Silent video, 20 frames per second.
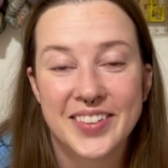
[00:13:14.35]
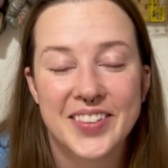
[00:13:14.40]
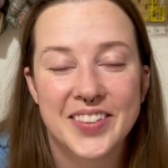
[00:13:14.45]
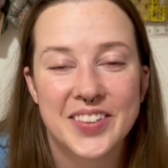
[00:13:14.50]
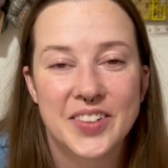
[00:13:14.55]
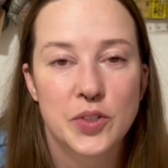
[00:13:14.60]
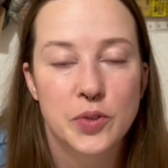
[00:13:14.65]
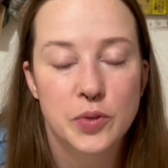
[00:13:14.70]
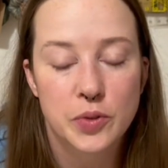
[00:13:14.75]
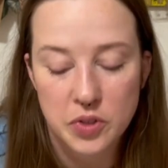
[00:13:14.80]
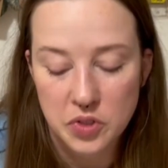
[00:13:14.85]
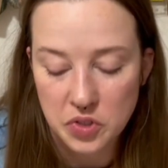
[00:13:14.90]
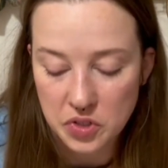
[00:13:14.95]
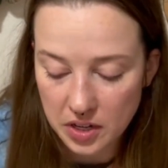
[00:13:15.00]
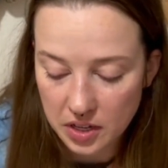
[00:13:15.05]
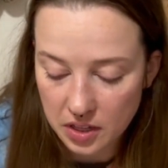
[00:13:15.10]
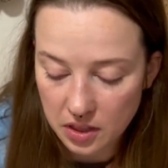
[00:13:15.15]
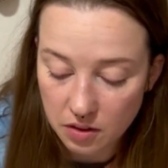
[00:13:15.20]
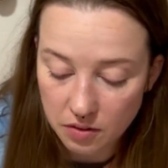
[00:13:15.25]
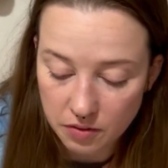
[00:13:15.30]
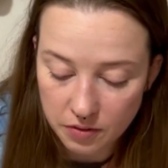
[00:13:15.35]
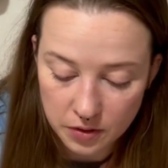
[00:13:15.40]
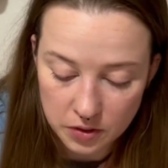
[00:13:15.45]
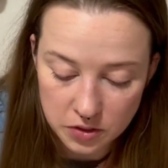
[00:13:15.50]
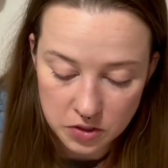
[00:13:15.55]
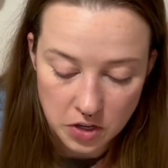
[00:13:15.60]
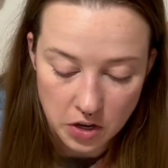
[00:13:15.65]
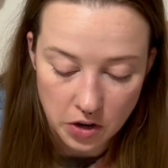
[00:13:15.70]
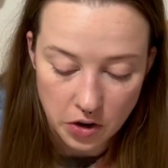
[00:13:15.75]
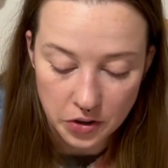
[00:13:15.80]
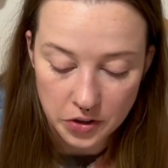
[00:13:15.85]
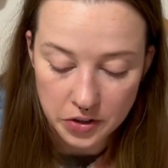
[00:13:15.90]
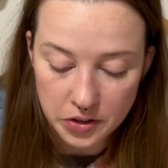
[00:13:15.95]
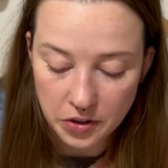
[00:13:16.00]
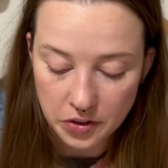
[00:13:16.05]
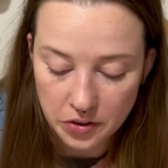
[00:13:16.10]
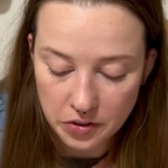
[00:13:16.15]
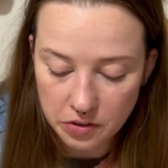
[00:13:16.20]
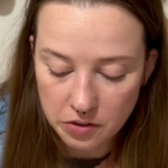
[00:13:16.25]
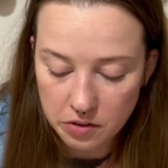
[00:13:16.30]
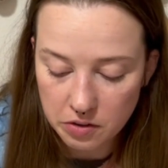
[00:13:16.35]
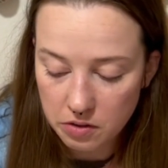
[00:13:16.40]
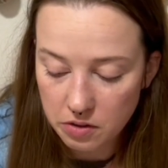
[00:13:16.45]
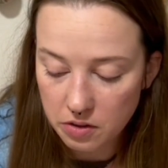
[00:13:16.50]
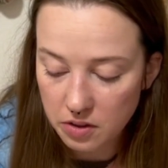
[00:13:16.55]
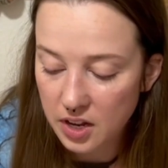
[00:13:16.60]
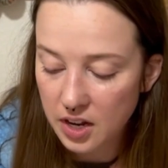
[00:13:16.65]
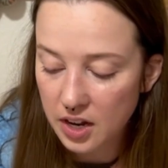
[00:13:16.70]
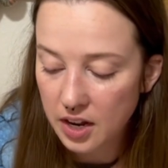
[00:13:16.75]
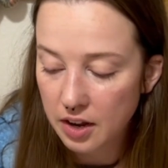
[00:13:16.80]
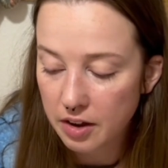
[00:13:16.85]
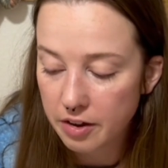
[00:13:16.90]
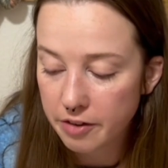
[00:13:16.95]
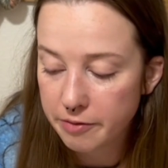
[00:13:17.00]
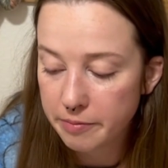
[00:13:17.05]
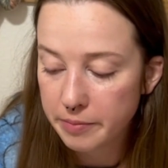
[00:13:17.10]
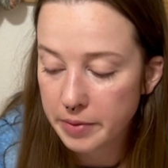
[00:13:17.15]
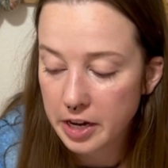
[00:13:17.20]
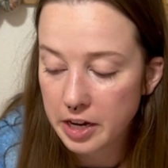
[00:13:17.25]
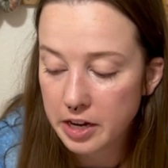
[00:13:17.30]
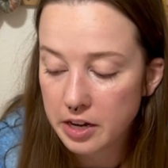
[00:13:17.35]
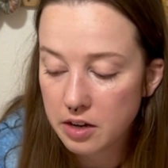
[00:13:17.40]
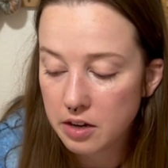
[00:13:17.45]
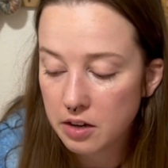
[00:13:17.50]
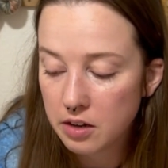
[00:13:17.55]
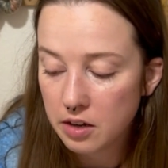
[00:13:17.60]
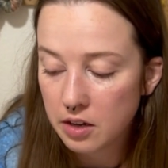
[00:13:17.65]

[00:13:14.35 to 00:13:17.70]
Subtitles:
This was like the first art yarn that I've made,